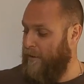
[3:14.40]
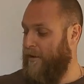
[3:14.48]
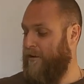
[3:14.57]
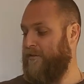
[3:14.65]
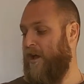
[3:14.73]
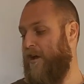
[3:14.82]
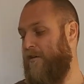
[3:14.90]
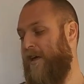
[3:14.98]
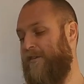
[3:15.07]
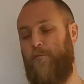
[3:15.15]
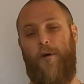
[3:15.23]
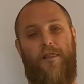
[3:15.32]
So
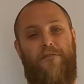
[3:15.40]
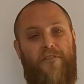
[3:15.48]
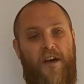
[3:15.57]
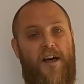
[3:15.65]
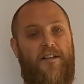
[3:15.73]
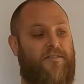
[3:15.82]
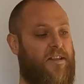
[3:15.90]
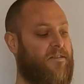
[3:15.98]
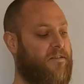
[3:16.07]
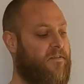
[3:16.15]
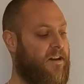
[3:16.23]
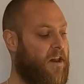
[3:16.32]
that's one of the first
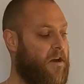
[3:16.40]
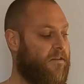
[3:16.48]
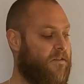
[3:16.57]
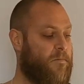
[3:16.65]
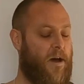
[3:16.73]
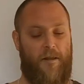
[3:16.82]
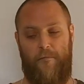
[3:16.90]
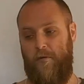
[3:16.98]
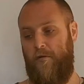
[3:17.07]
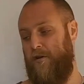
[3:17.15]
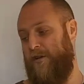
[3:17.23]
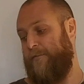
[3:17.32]
things I really noticed about the
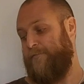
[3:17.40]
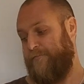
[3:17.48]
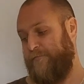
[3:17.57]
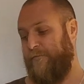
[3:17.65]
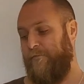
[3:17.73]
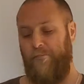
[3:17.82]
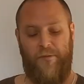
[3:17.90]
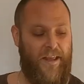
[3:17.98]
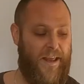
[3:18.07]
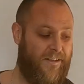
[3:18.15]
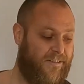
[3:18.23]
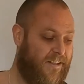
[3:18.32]
board.
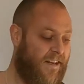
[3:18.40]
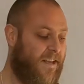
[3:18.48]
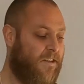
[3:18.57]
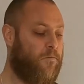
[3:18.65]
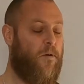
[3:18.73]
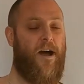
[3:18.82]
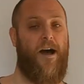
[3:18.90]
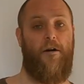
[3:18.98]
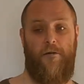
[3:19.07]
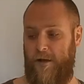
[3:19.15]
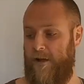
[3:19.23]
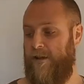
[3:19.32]
Instantly as
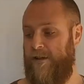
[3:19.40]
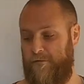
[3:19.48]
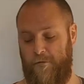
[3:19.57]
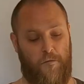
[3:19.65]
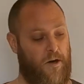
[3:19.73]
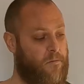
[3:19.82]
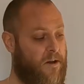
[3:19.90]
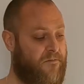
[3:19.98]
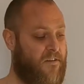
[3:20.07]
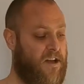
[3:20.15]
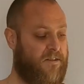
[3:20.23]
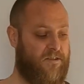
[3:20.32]
well, this was one of my
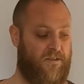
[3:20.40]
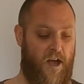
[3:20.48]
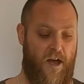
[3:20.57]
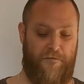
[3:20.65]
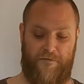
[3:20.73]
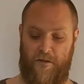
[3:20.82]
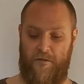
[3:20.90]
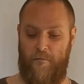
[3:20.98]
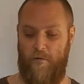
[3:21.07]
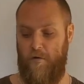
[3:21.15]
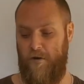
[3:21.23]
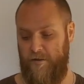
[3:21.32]
first surfs on the
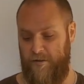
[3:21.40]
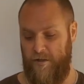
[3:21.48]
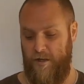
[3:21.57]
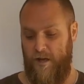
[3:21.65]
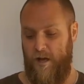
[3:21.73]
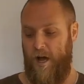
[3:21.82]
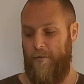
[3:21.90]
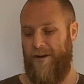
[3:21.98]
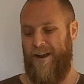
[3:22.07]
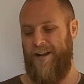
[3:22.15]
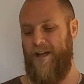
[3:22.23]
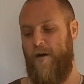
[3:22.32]
board. I'd
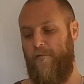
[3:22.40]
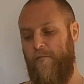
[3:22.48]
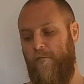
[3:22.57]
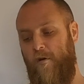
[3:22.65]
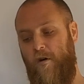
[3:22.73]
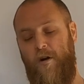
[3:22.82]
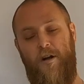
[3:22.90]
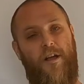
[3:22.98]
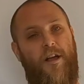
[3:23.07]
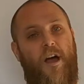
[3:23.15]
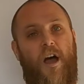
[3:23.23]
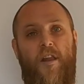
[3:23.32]
had a couple more.
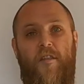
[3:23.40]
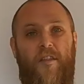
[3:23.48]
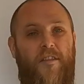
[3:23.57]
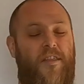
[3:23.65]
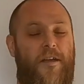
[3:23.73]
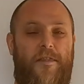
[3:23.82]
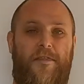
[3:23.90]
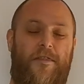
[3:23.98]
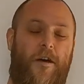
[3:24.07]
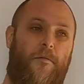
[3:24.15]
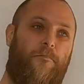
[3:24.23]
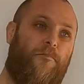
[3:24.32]

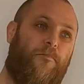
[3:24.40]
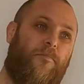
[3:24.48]
The